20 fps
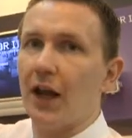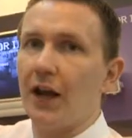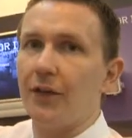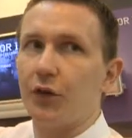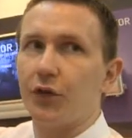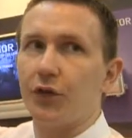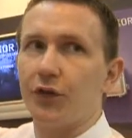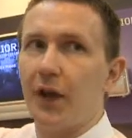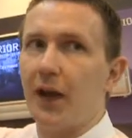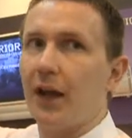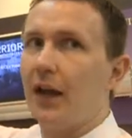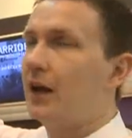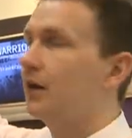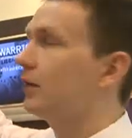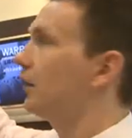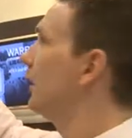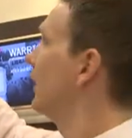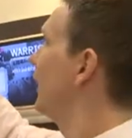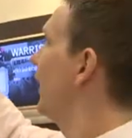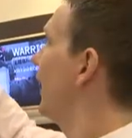either
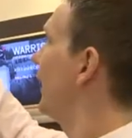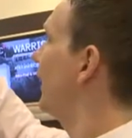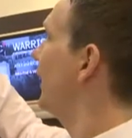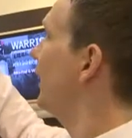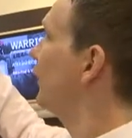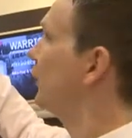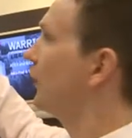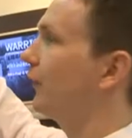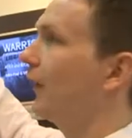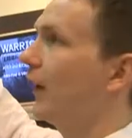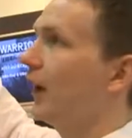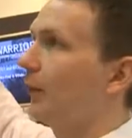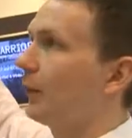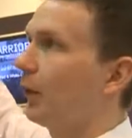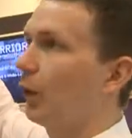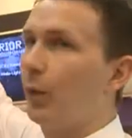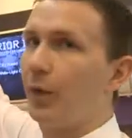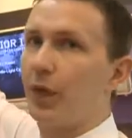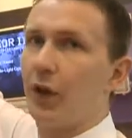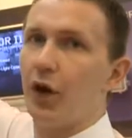side, and it is
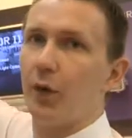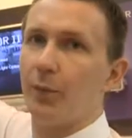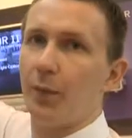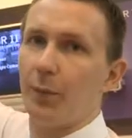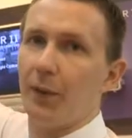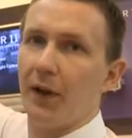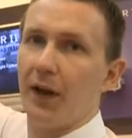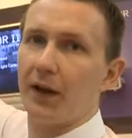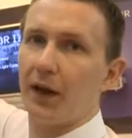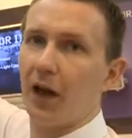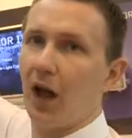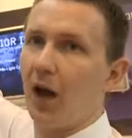available with a number plate